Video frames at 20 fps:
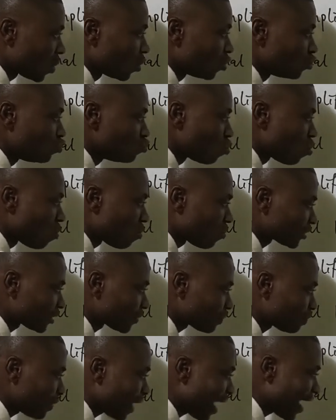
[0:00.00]
You will
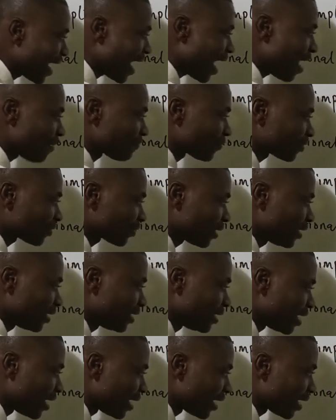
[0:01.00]
multiply everything
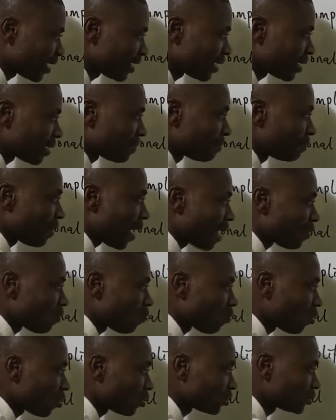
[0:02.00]
here by
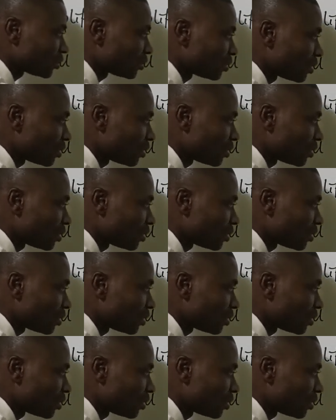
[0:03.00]
what?